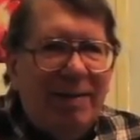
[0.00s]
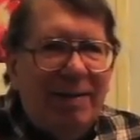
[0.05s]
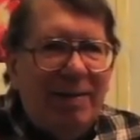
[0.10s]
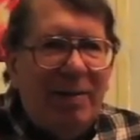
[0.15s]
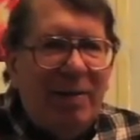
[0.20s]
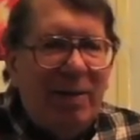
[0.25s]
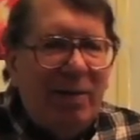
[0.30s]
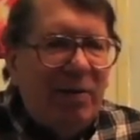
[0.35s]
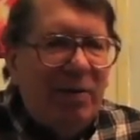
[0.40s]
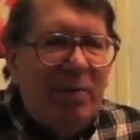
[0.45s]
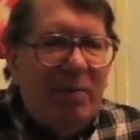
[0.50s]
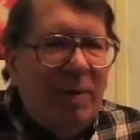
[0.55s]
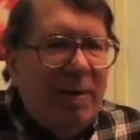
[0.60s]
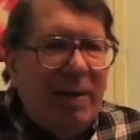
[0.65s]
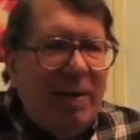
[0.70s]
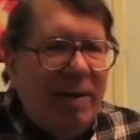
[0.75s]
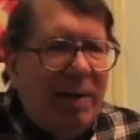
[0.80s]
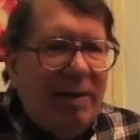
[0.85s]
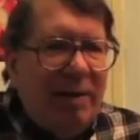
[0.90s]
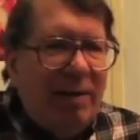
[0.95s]
So however
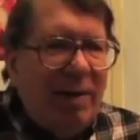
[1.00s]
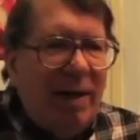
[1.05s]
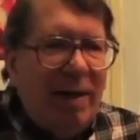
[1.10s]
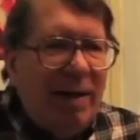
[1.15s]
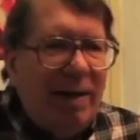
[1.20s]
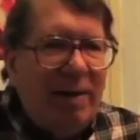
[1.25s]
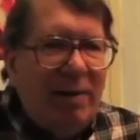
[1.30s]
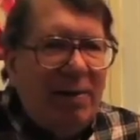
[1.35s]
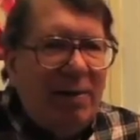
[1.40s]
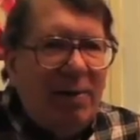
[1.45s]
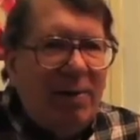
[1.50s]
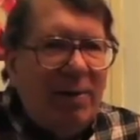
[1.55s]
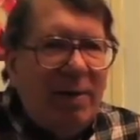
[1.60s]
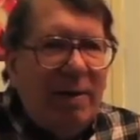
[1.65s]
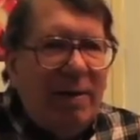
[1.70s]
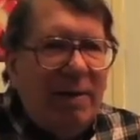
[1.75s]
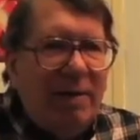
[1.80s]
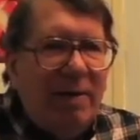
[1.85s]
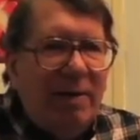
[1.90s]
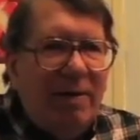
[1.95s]
many that I had a
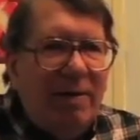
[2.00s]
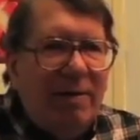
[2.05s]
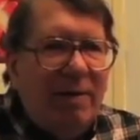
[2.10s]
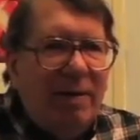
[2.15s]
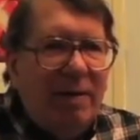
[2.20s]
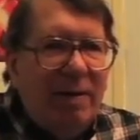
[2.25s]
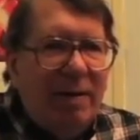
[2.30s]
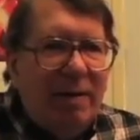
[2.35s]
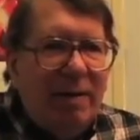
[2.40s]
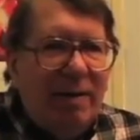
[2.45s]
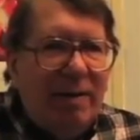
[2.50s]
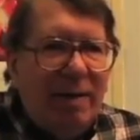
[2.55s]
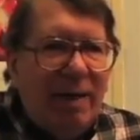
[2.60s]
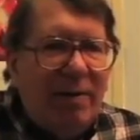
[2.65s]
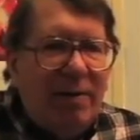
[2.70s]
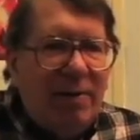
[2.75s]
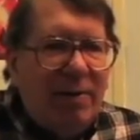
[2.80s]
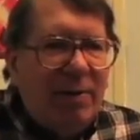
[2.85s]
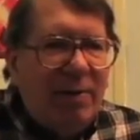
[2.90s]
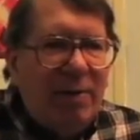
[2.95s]
screen,
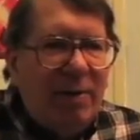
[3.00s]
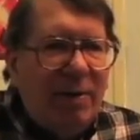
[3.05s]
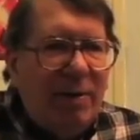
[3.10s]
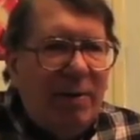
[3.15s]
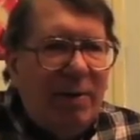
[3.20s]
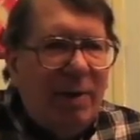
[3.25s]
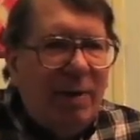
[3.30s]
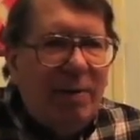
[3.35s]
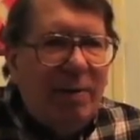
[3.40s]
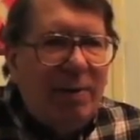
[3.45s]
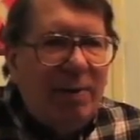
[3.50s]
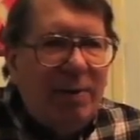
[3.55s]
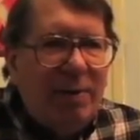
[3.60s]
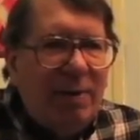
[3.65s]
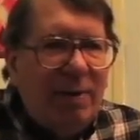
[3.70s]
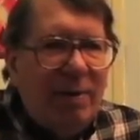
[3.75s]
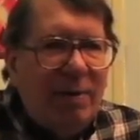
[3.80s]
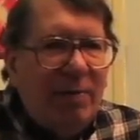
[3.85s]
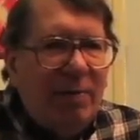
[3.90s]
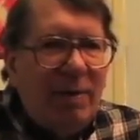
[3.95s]
I was screening while I was
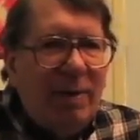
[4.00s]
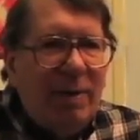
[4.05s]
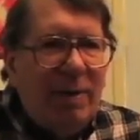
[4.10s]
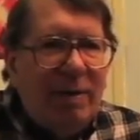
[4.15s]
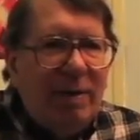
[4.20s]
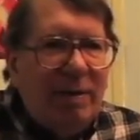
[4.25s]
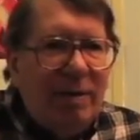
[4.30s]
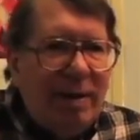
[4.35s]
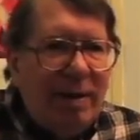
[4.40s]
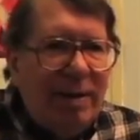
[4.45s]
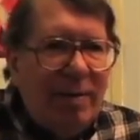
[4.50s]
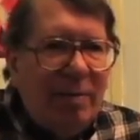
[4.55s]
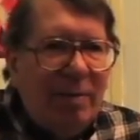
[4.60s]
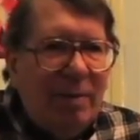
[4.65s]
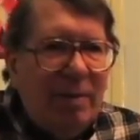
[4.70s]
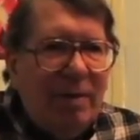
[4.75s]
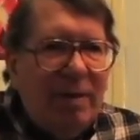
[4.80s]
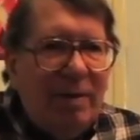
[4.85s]
studying for that exam.